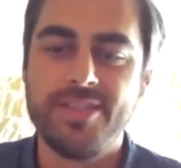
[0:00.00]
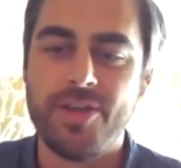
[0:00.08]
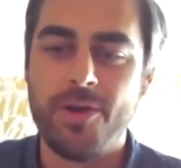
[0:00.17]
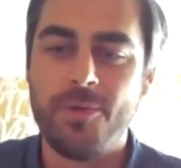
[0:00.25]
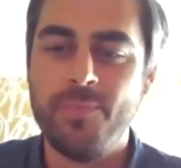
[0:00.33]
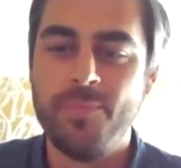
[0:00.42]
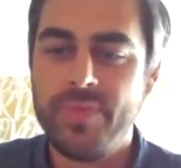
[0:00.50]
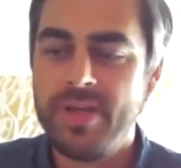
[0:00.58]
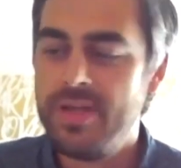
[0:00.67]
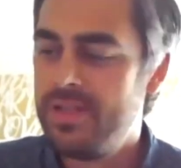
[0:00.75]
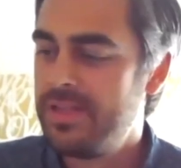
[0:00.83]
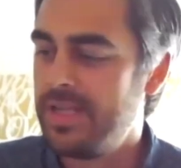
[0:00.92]
So
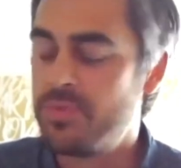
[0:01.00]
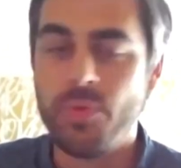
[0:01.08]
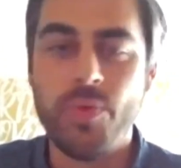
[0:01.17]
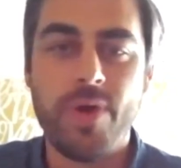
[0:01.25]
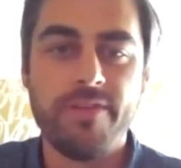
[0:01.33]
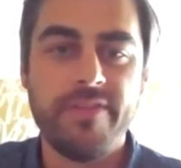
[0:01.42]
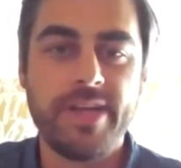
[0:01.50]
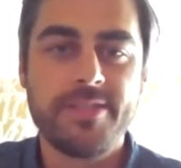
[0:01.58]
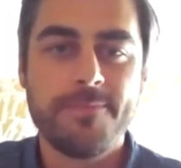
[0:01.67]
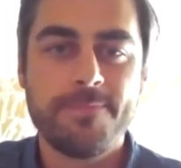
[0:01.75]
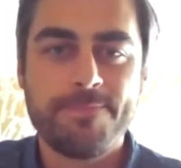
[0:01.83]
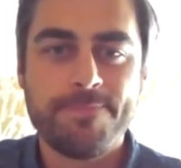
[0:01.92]
that's what we want to fix.